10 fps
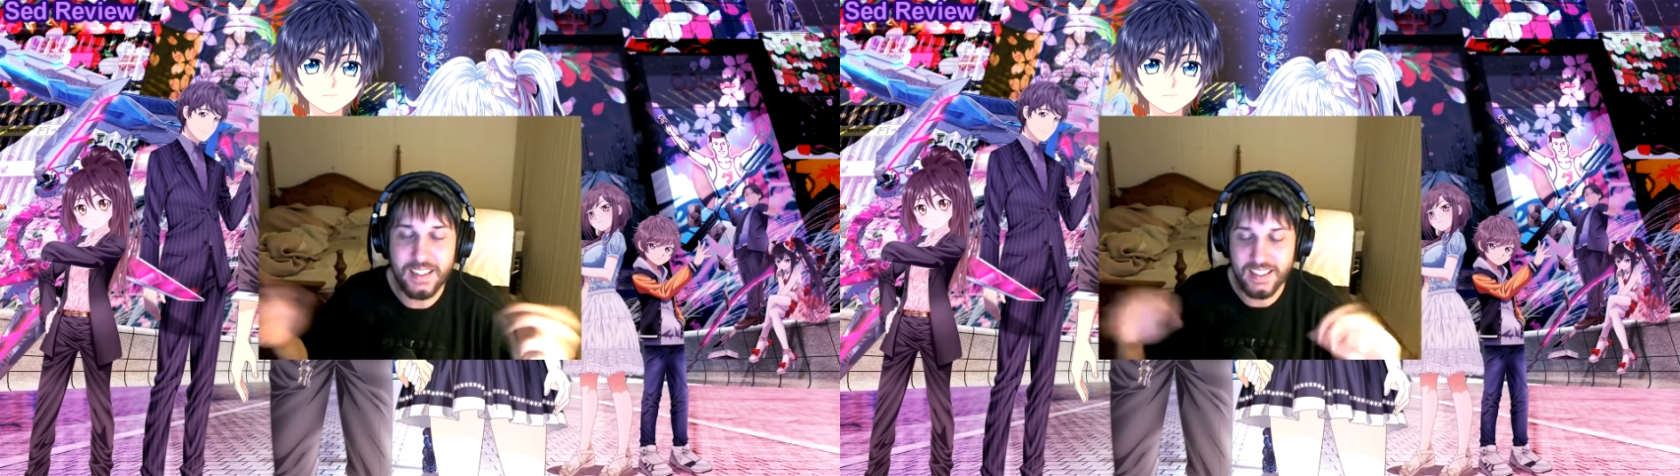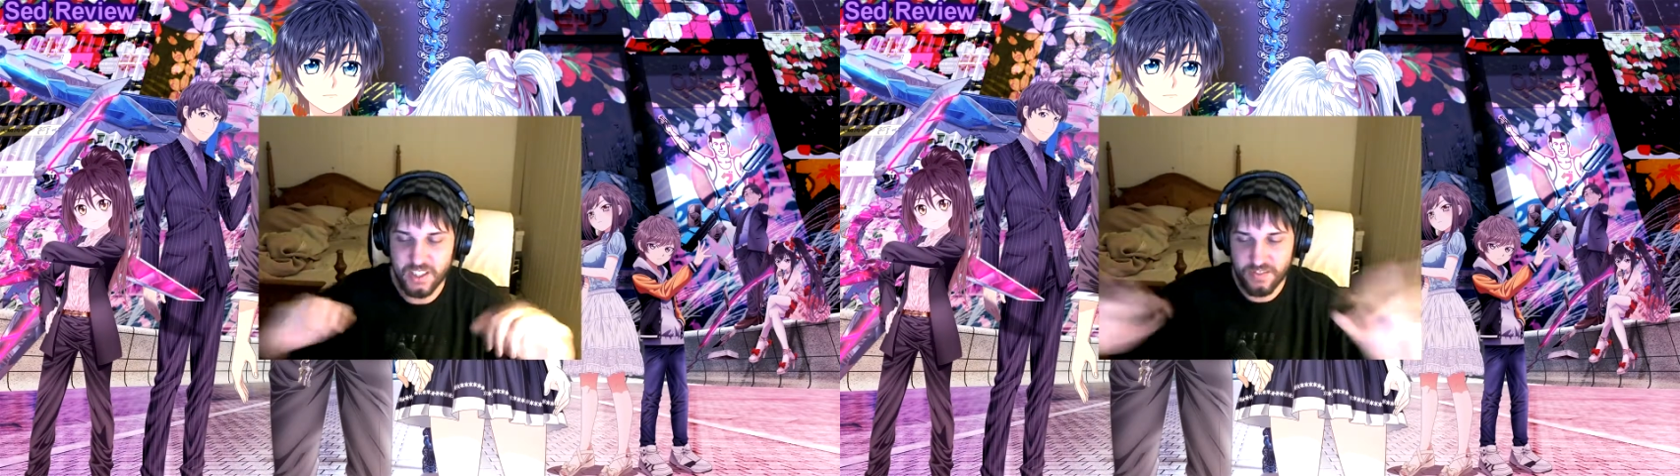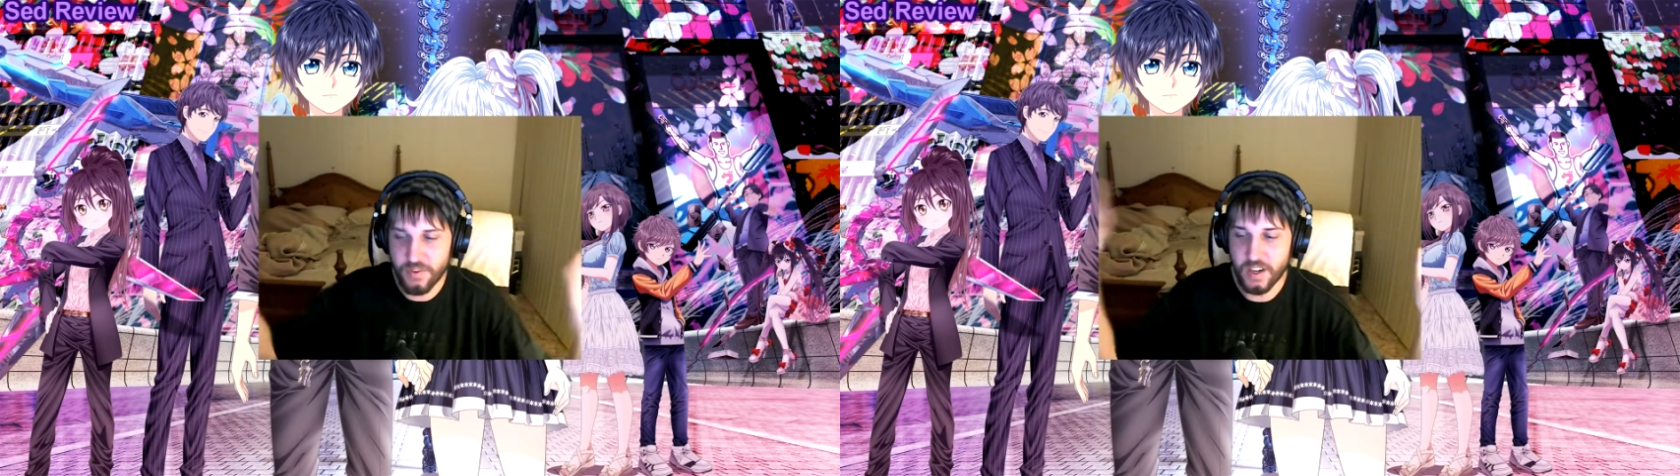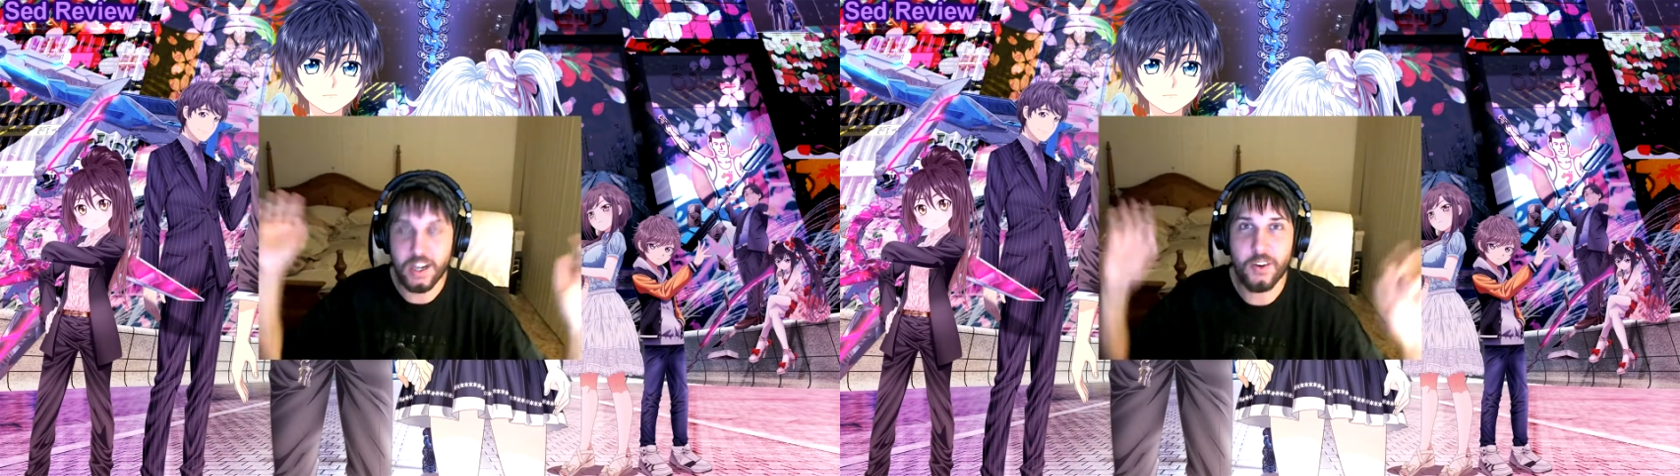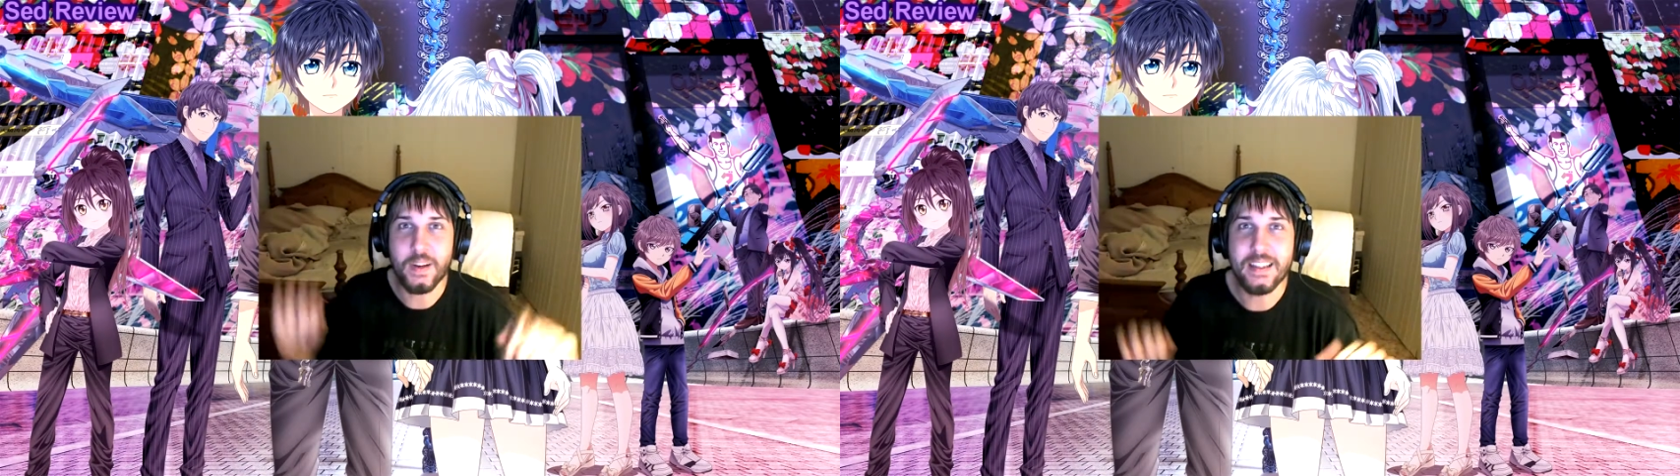Let's just
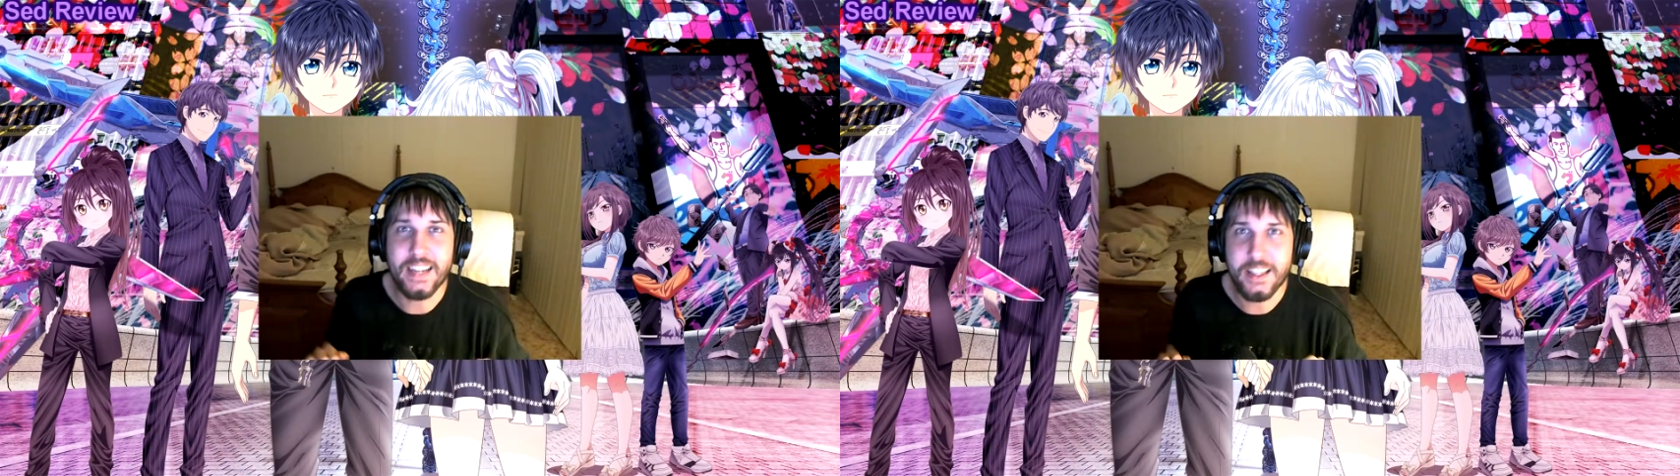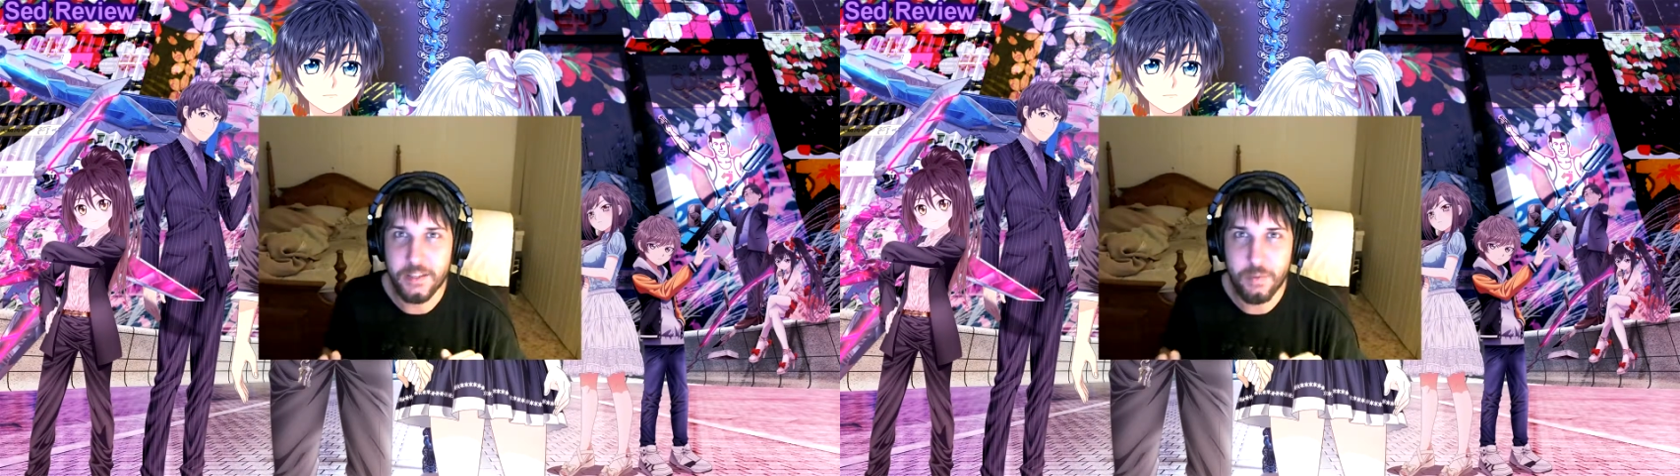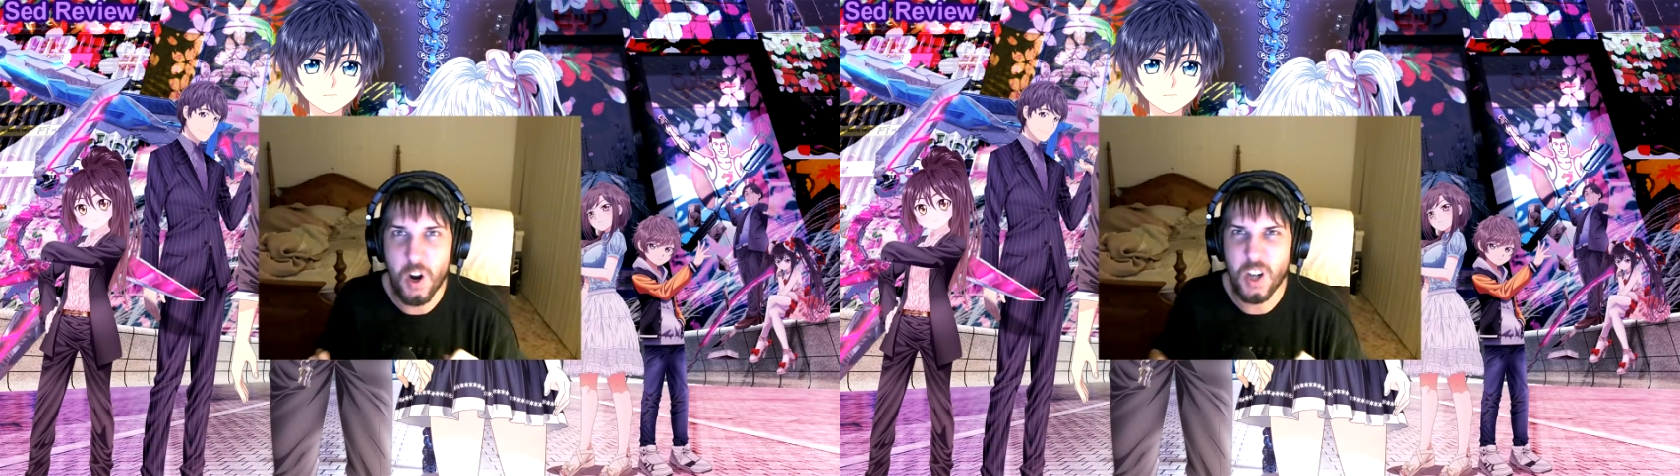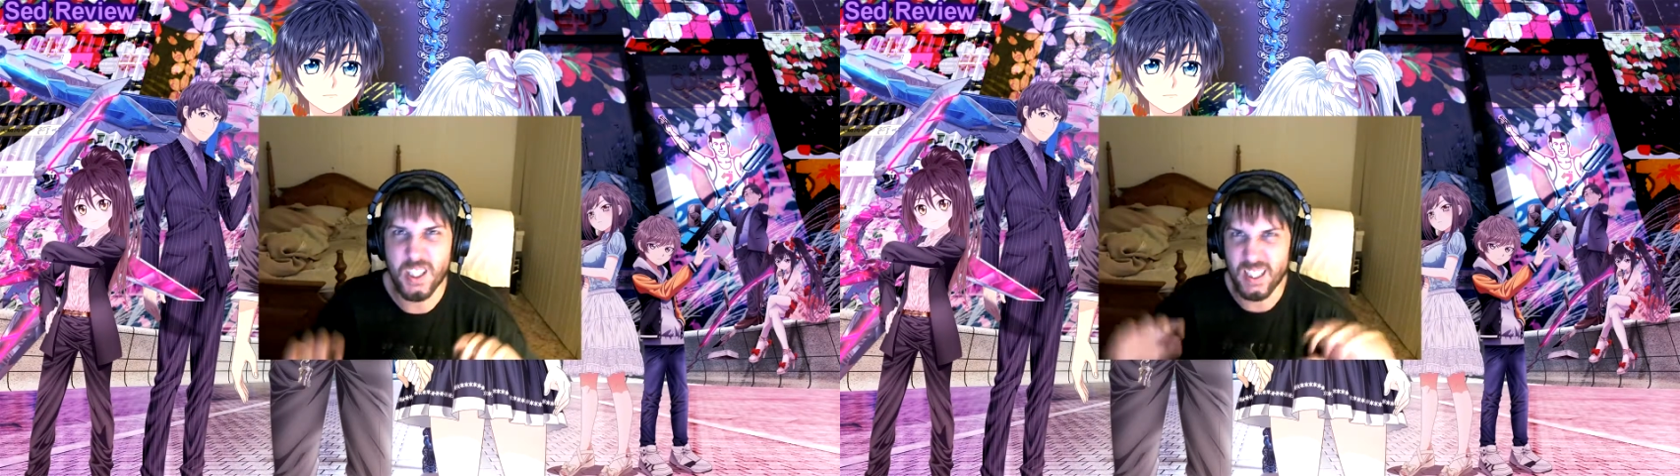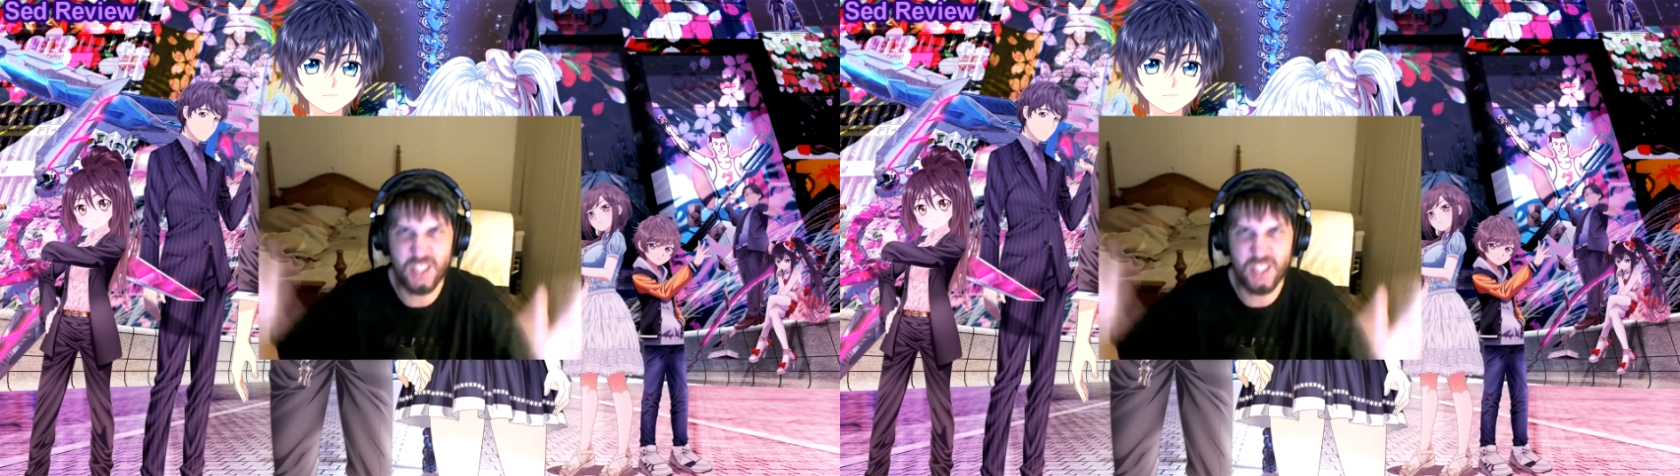fucking green light this project. Let's